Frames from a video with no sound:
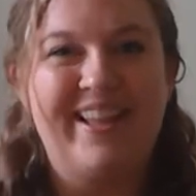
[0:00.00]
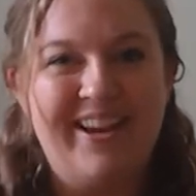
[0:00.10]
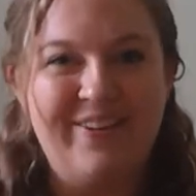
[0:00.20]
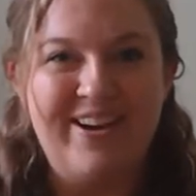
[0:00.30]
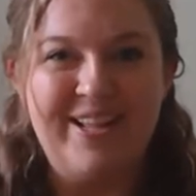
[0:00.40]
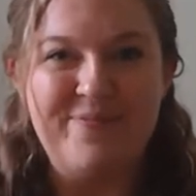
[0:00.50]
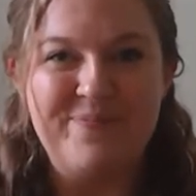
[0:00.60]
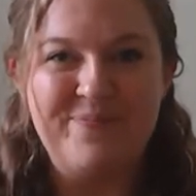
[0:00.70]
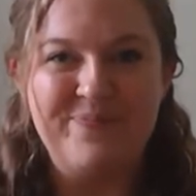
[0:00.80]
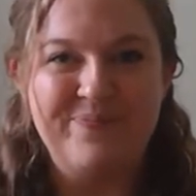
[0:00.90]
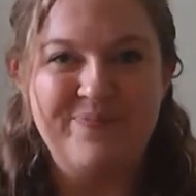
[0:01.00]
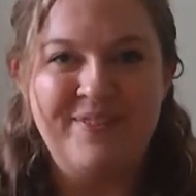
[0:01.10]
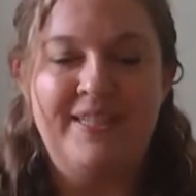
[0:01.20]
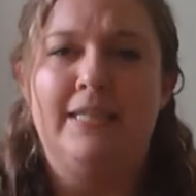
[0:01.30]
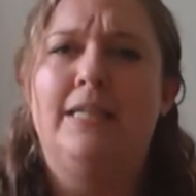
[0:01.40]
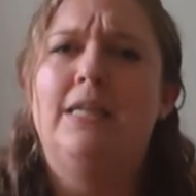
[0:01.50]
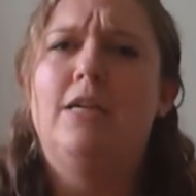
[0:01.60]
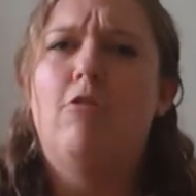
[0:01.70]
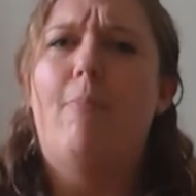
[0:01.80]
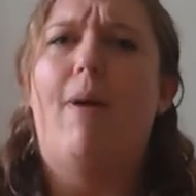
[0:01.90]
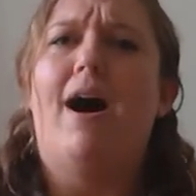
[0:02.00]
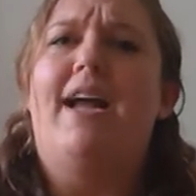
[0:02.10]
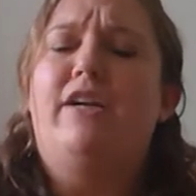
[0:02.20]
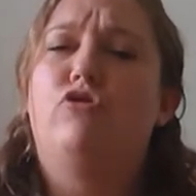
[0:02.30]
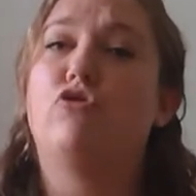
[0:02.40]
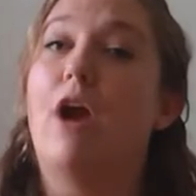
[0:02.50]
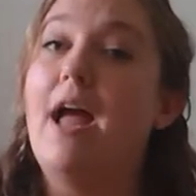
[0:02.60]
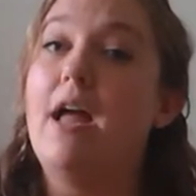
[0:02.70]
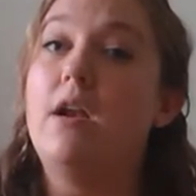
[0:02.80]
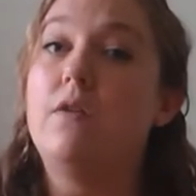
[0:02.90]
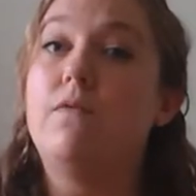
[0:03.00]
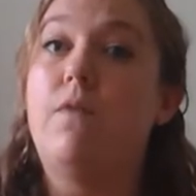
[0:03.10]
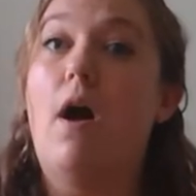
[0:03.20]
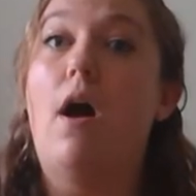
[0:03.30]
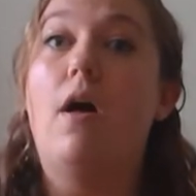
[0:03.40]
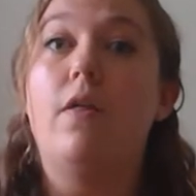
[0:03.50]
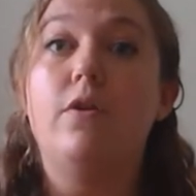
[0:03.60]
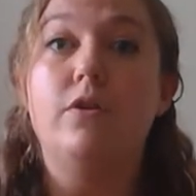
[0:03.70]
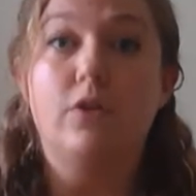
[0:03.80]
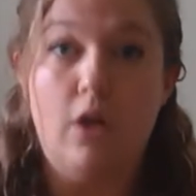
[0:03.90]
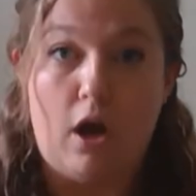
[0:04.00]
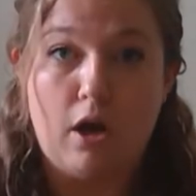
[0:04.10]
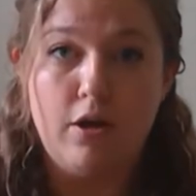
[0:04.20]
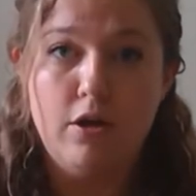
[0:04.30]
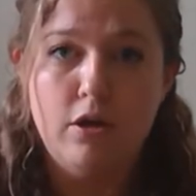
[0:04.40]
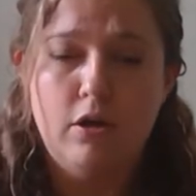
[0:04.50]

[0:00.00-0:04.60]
Are you ready? My grandfather's clock